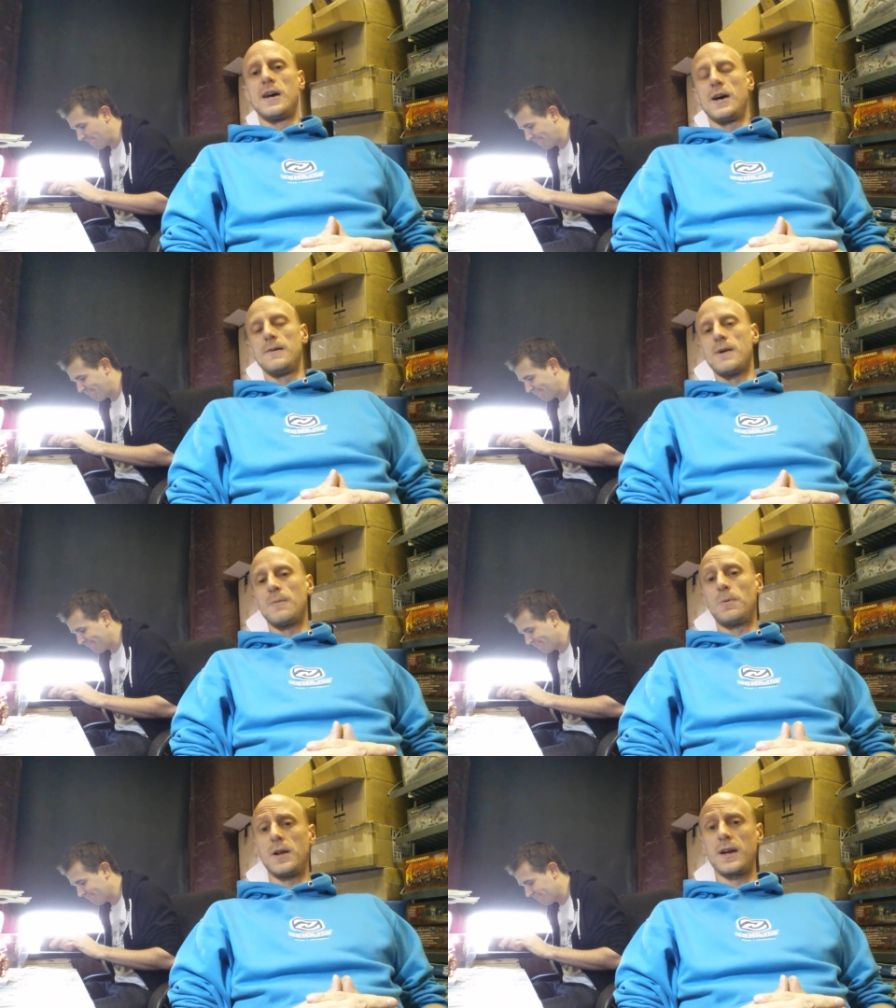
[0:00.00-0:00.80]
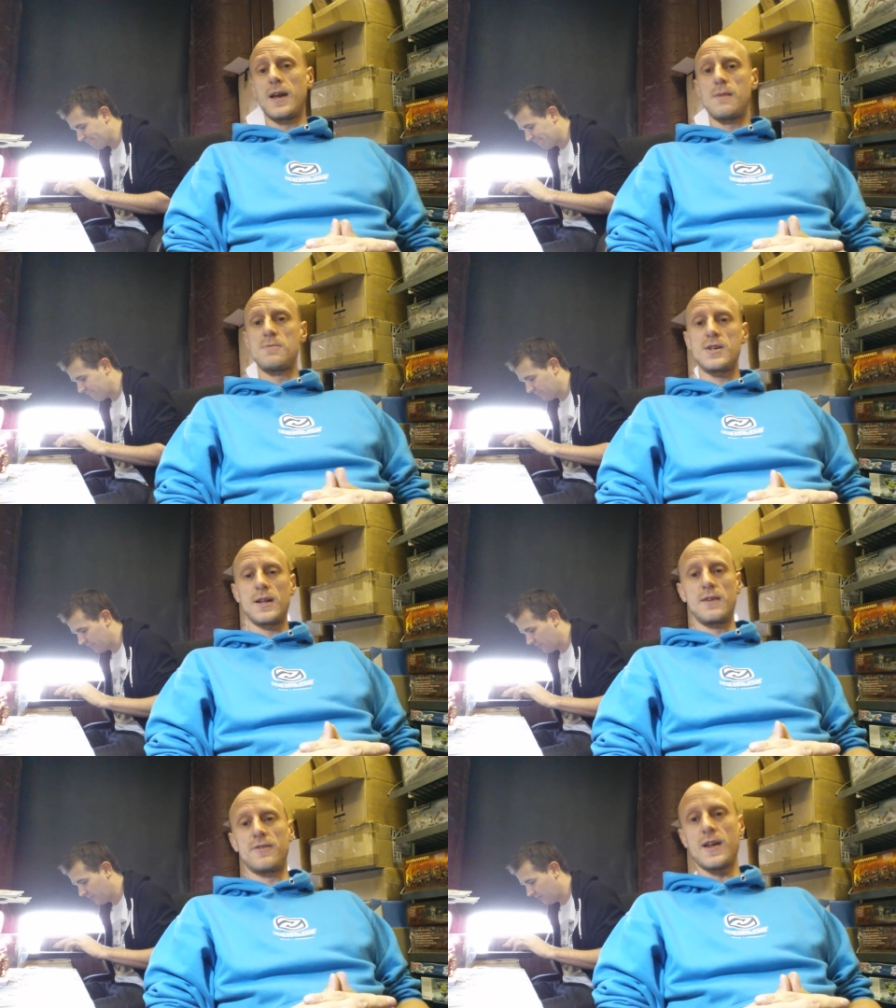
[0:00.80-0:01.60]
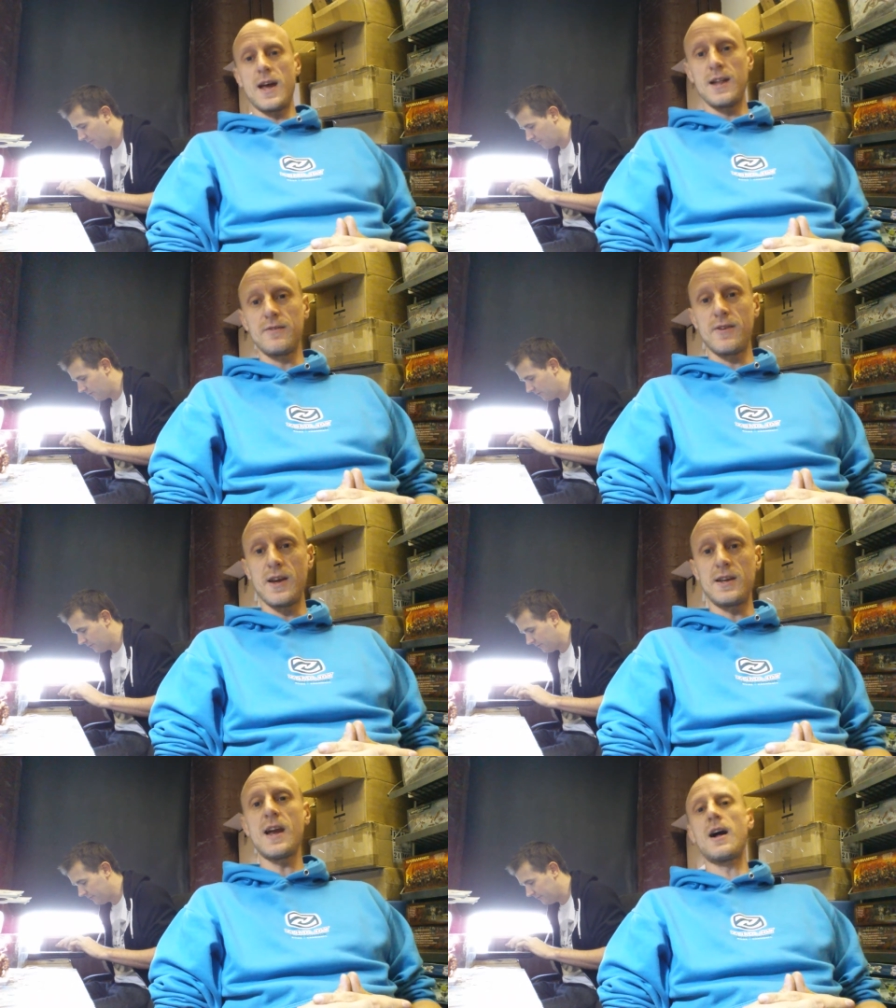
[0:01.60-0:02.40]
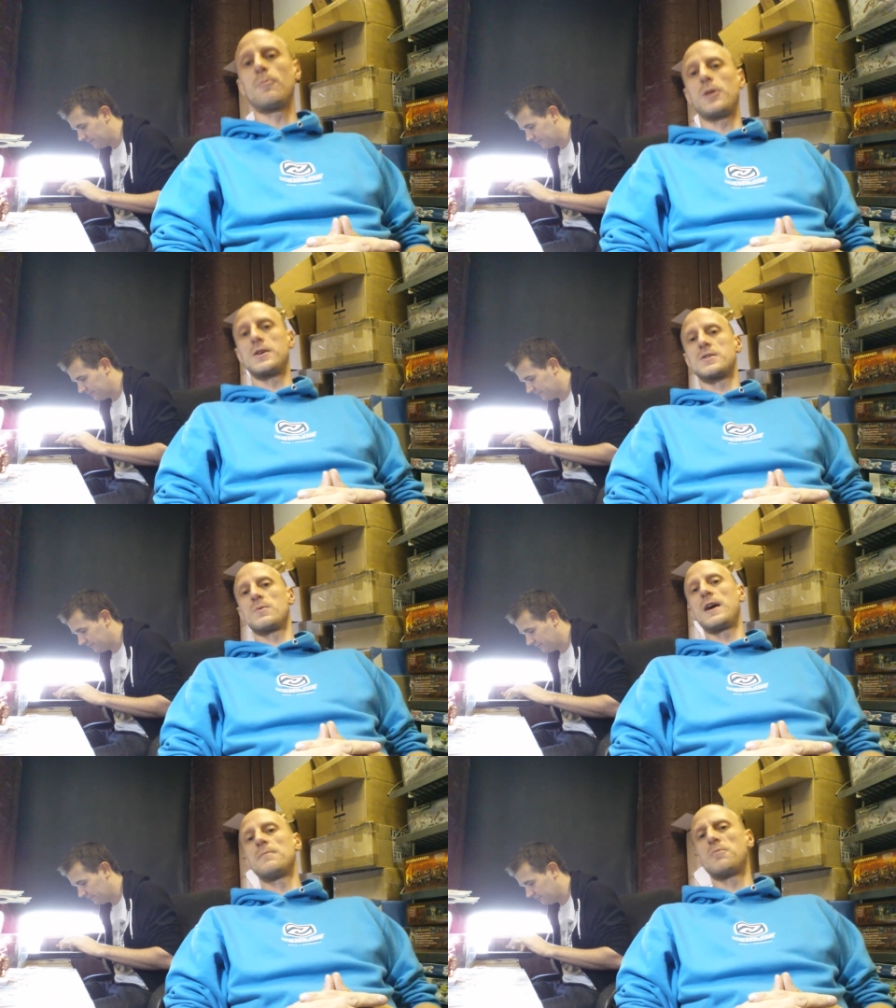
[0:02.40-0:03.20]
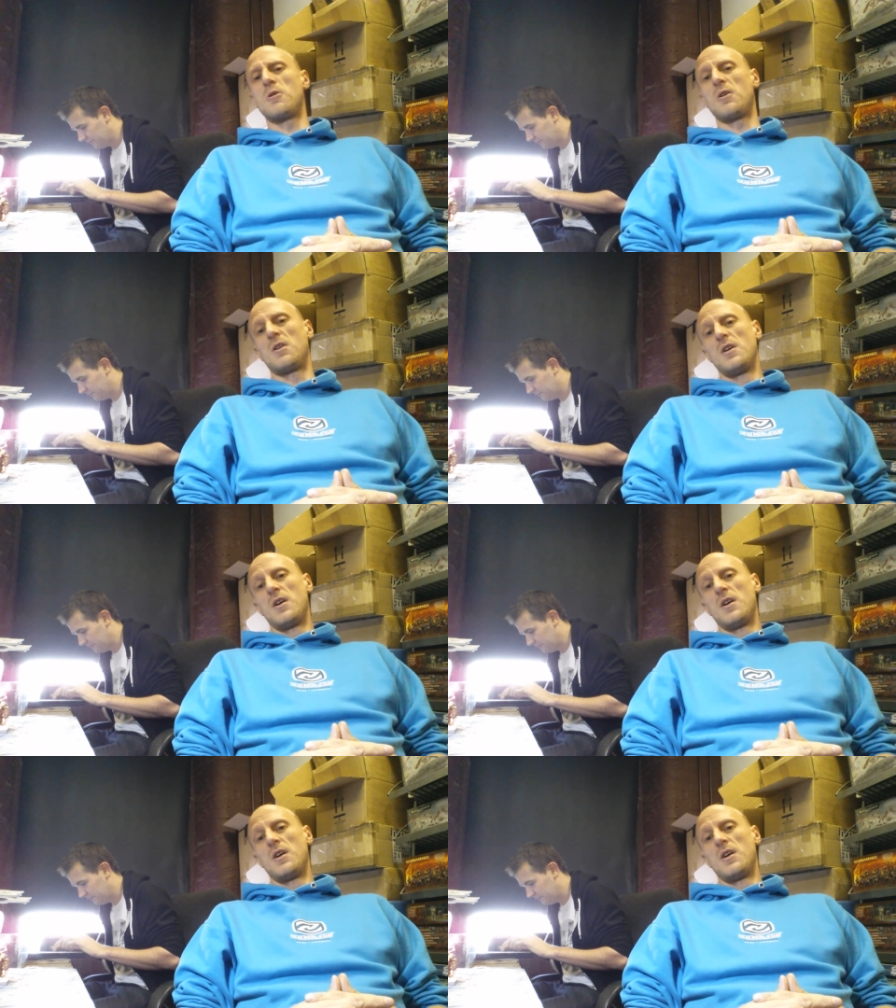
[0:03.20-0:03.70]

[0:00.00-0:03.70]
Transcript: Um, I'll play a game sheerly for the hell of it. Yeah, I'll play to win, but